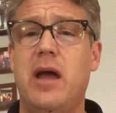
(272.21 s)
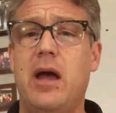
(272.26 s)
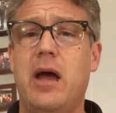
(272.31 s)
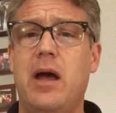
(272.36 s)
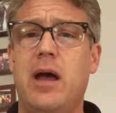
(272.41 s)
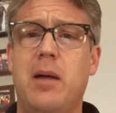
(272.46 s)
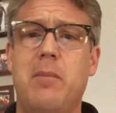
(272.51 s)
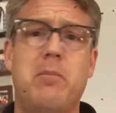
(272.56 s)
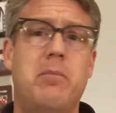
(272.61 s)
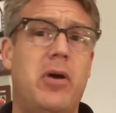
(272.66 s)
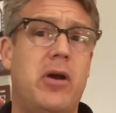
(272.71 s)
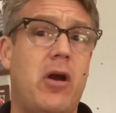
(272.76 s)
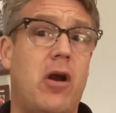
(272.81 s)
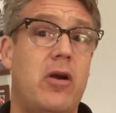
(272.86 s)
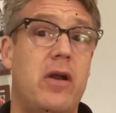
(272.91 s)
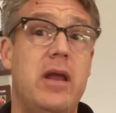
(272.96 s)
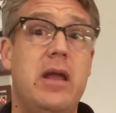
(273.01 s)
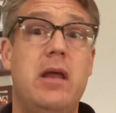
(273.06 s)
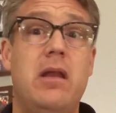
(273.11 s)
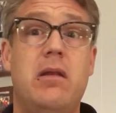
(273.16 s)
but
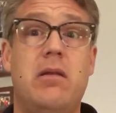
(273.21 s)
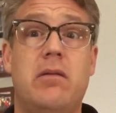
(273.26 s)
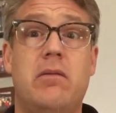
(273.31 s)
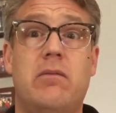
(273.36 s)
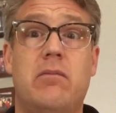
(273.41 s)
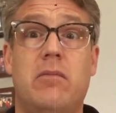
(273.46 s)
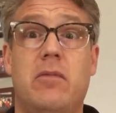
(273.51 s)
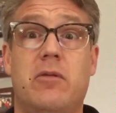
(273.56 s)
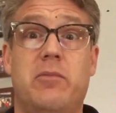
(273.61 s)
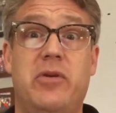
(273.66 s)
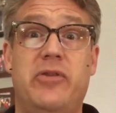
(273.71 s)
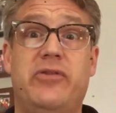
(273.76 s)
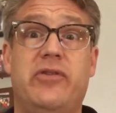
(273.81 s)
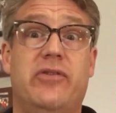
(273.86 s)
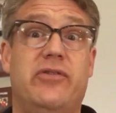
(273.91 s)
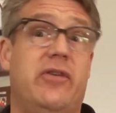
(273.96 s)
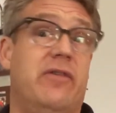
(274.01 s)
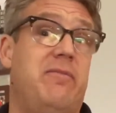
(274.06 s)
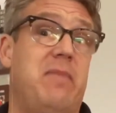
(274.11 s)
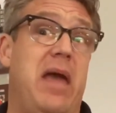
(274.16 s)
are in the
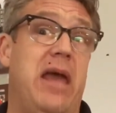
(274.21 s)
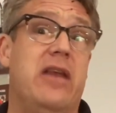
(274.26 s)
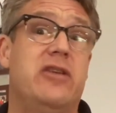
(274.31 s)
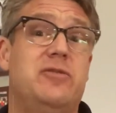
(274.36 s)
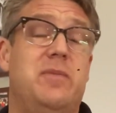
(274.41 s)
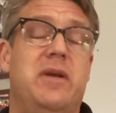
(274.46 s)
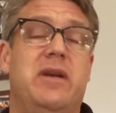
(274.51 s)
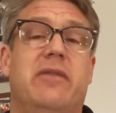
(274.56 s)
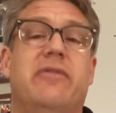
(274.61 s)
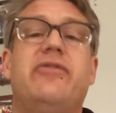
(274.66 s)
business of management